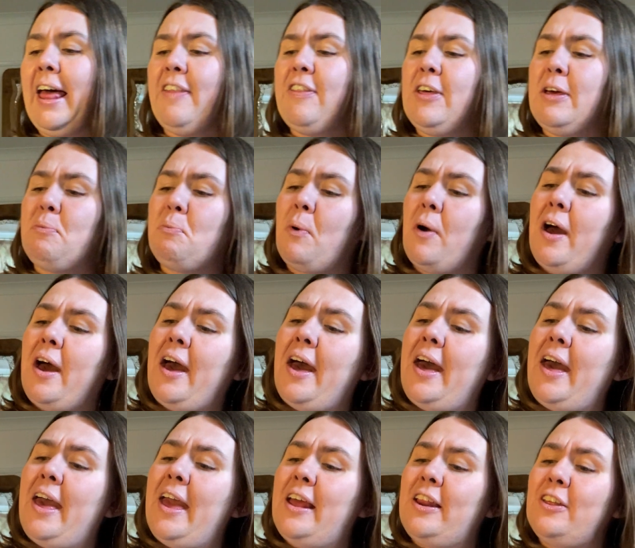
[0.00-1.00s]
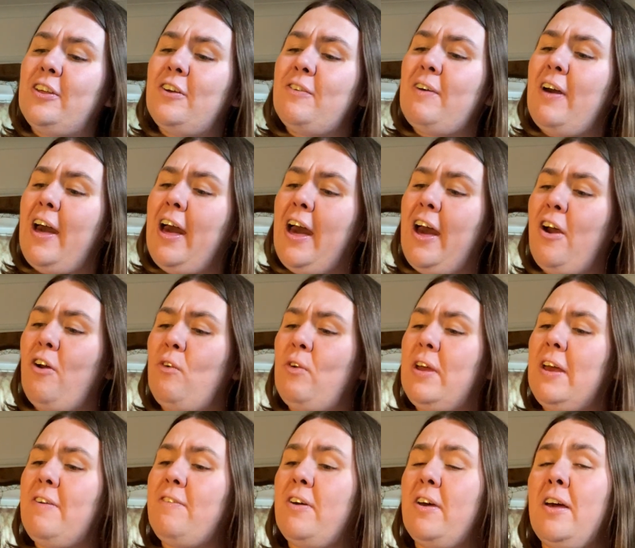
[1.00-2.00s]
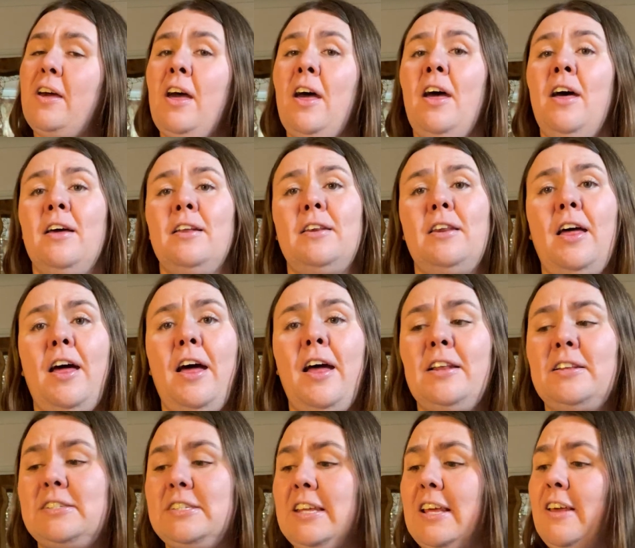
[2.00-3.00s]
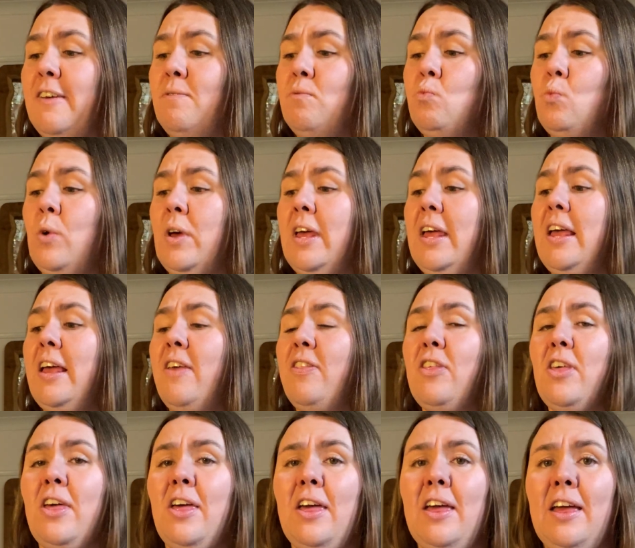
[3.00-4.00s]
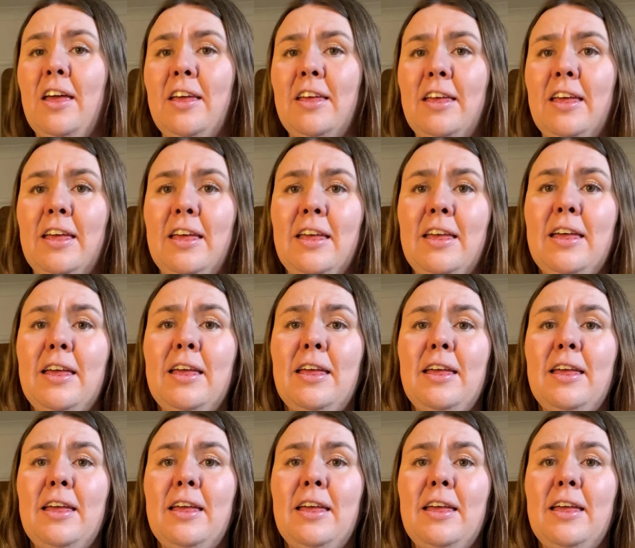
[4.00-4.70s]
the bride of our river not dim with the years.